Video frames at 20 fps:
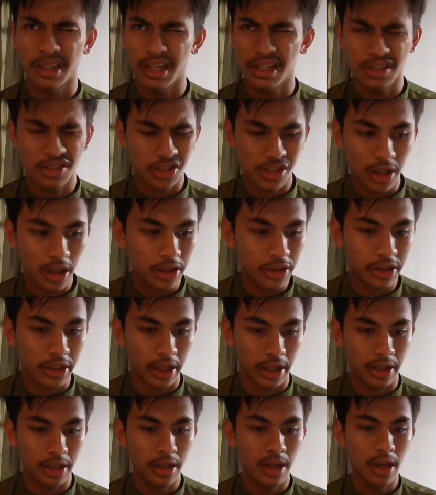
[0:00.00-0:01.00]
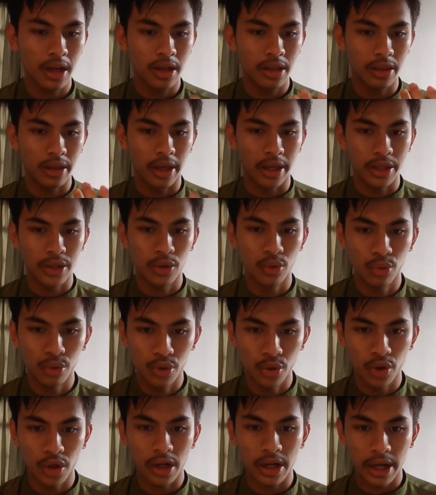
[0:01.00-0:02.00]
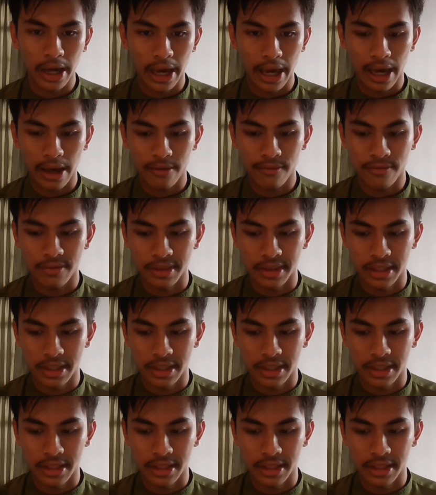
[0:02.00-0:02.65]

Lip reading: insulting that you do not have